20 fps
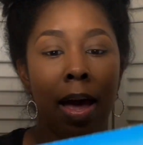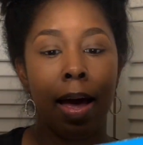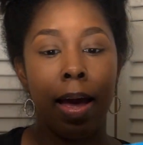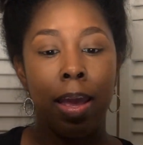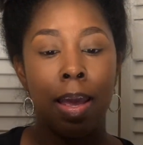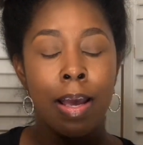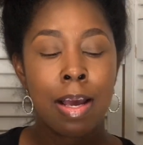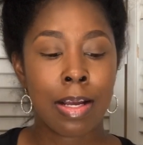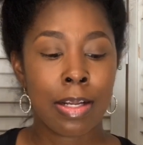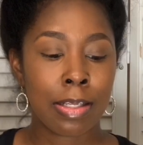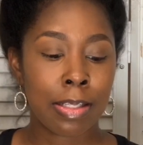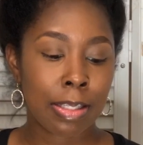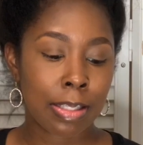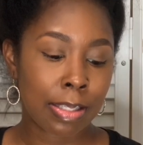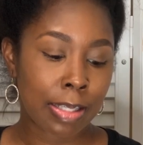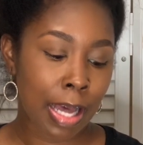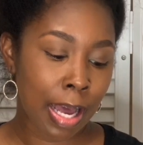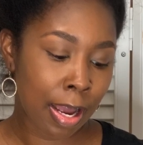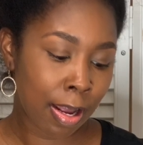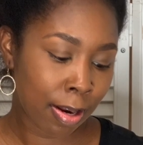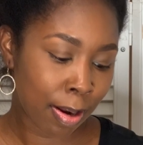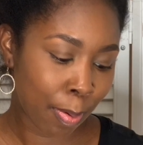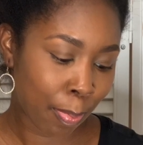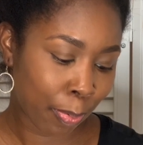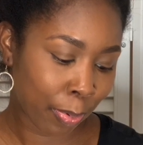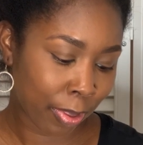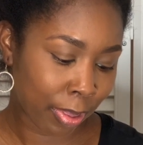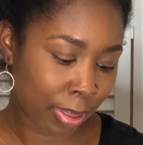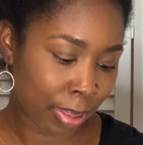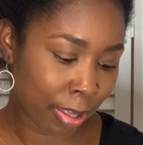And to sign up
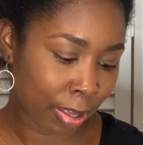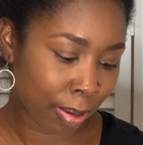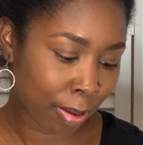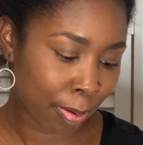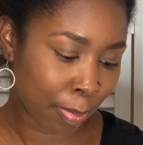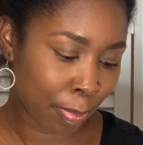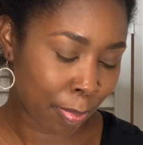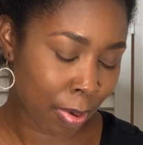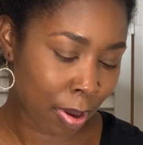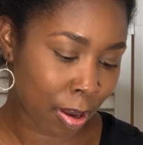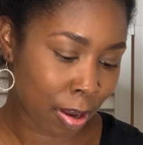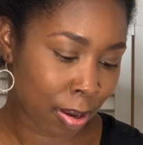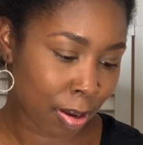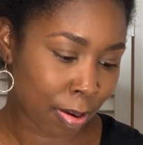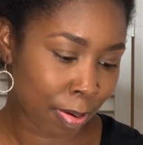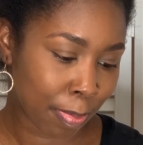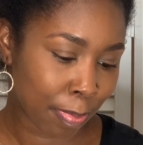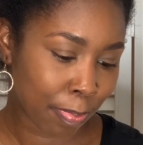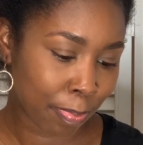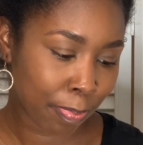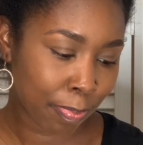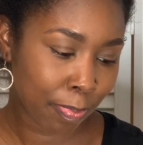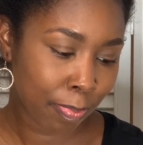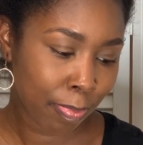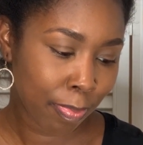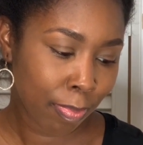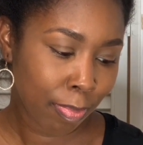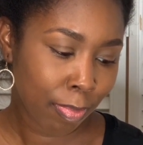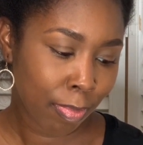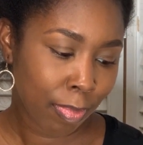with them,
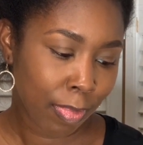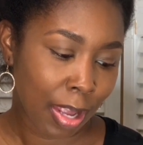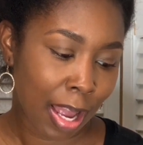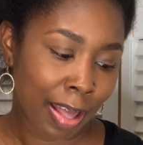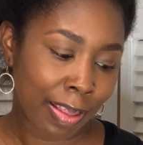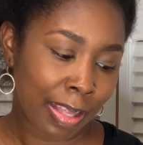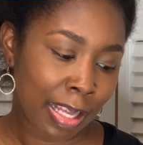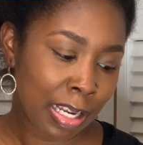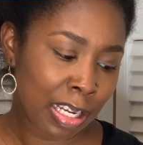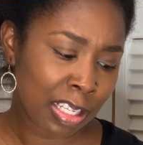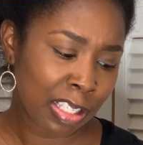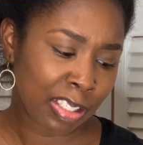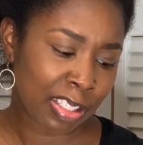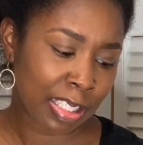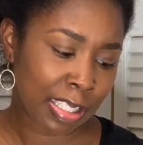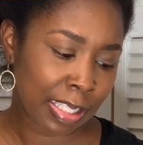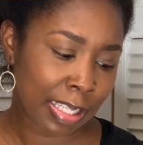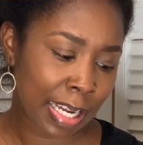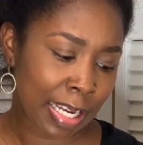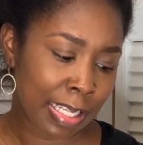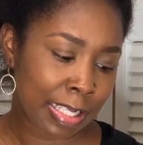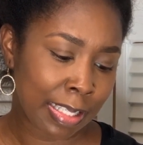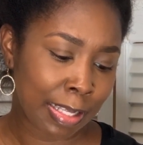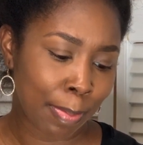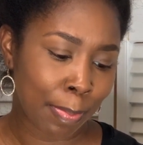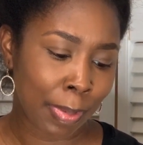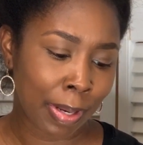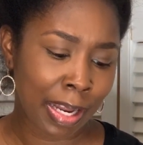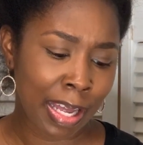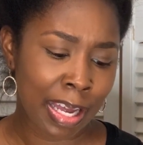I think it's just like
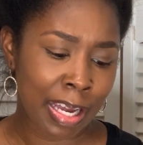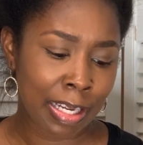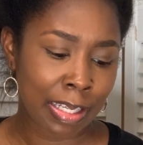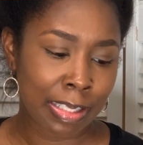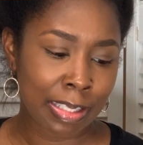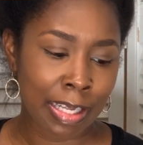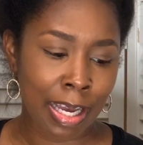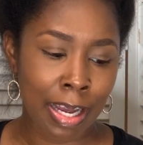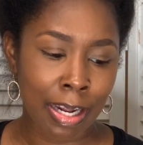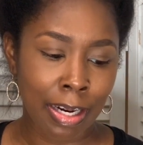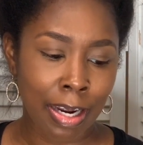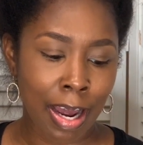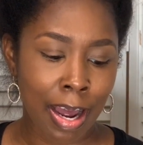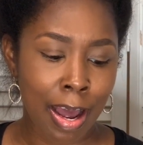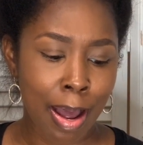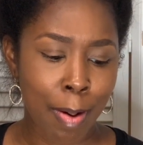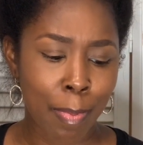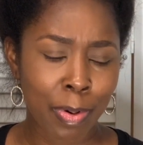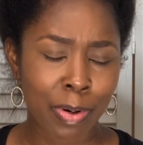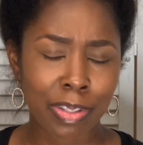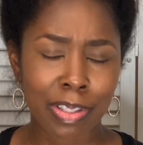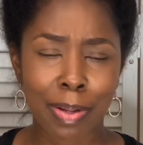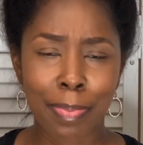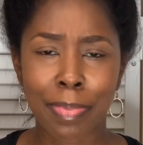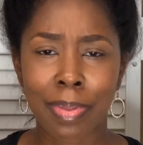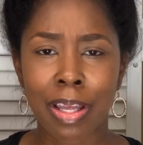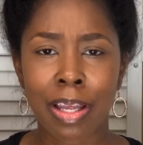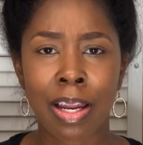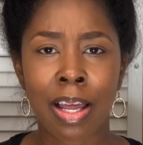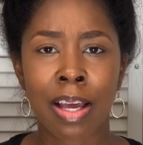Similac.com or
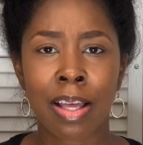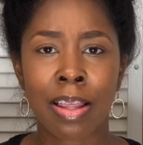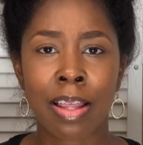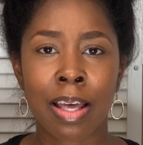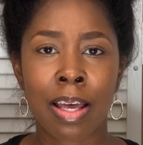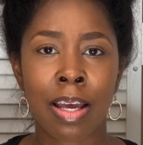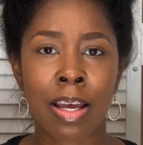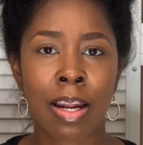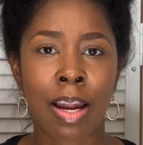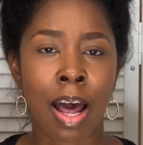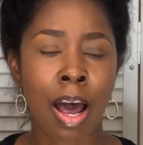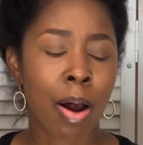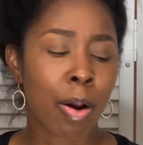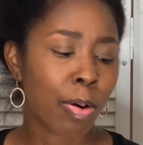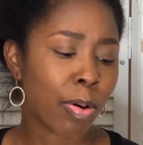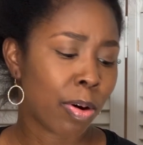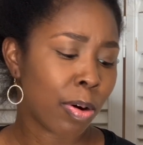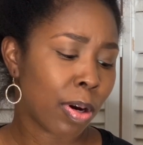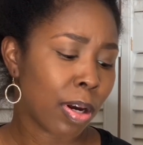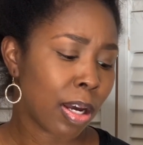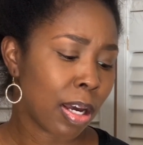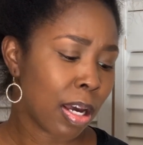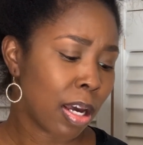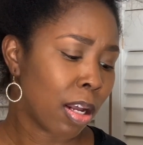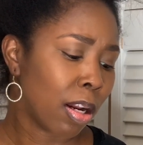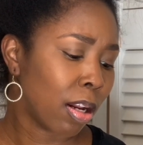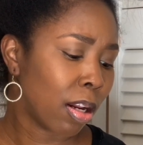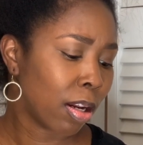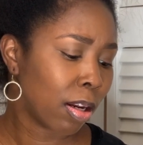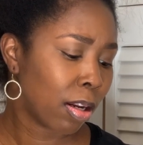something like that. I'll go
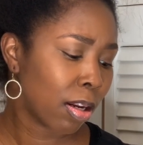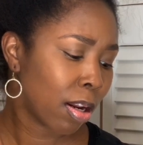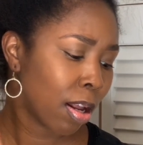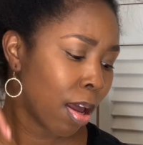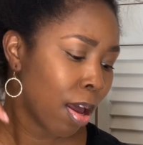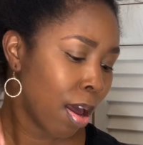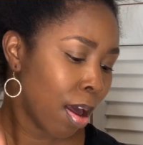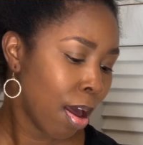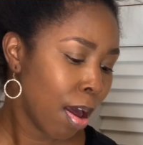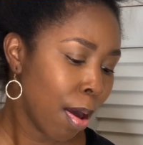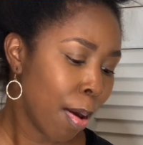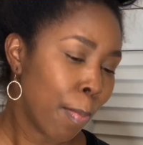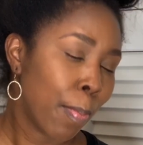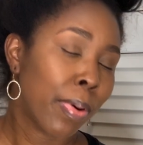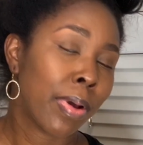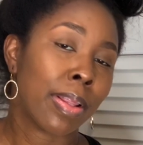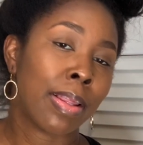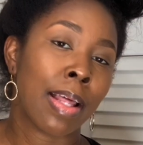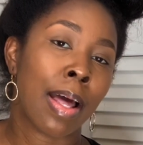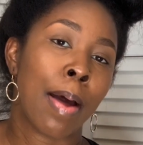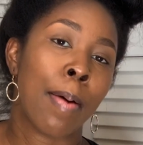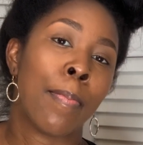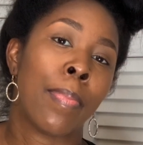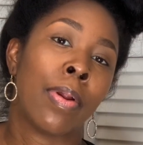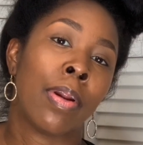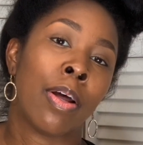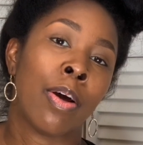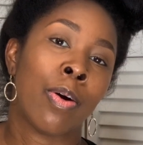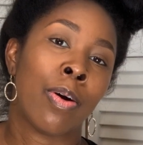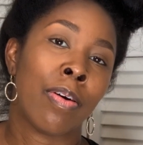ahead and put that
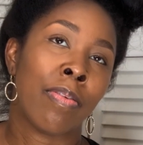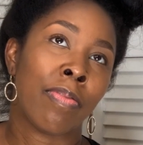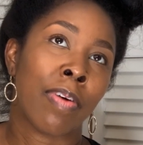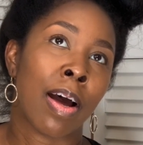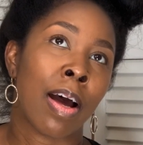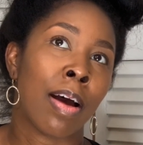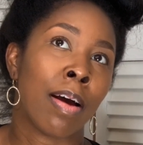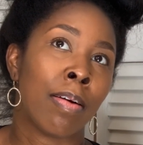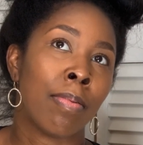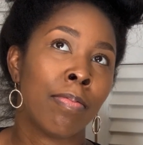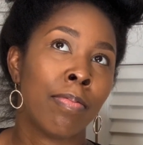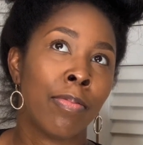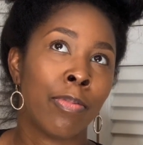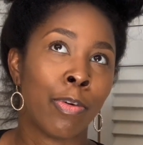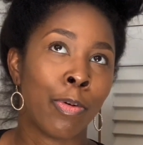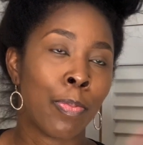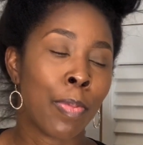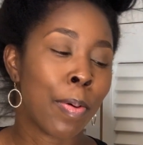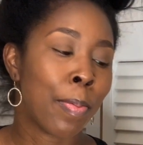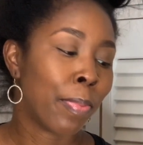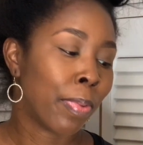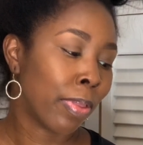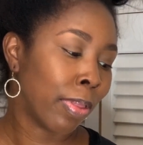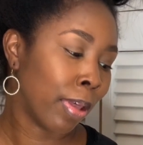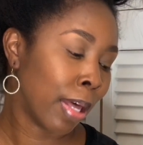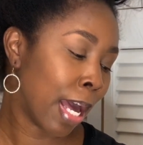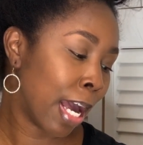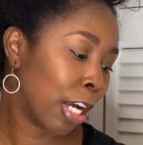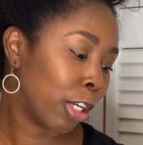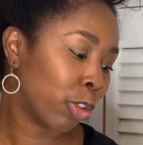below if I remember the
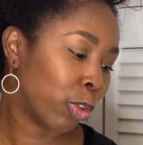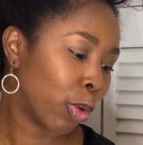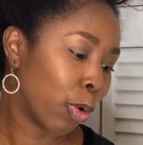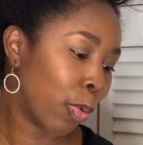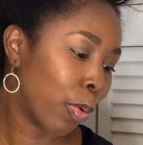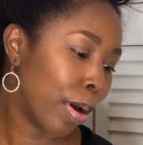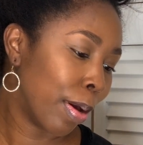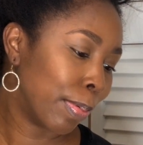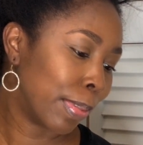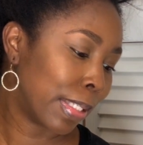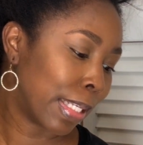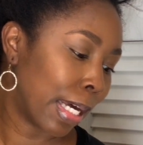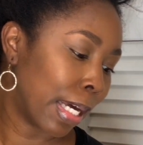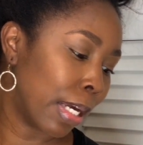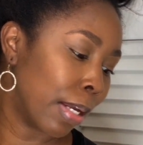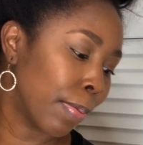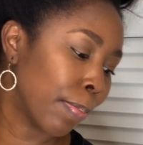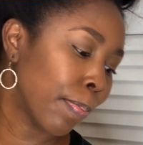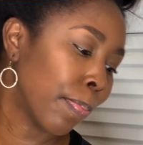actual website.